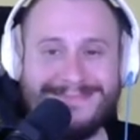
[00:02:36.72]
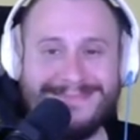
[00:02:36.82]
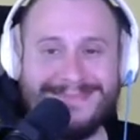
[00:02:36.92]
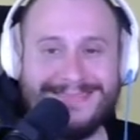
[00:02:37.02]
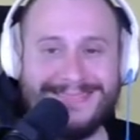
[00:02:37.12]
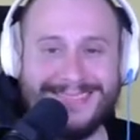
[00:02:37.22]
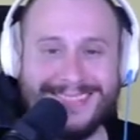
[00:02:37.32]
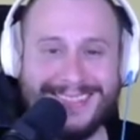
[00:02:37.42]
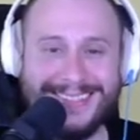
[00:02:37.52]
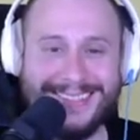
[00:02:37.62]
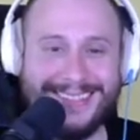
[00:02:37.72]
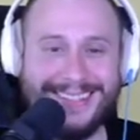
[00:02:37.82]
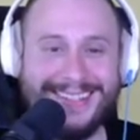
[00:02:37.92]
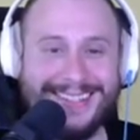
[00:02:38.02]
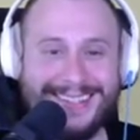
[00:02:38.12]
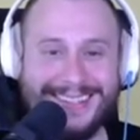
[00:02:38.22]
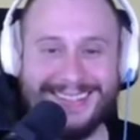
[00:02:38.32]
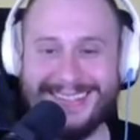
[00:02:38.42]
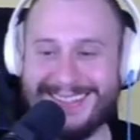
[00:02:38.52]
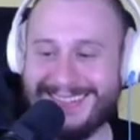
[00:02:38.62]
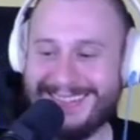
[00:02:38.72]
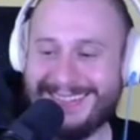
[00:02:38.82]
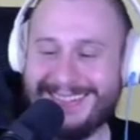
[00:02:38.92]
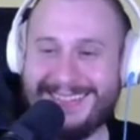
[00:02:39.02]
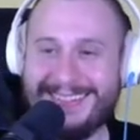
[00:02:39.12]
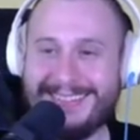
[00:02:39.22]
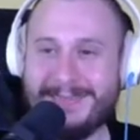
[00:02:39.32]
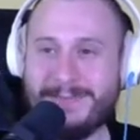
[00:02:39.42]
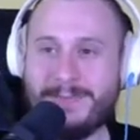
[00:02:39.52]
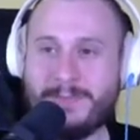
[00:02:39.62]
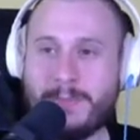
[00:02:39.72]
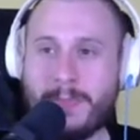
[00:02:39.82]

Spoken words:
No words are spoken by the person on screen.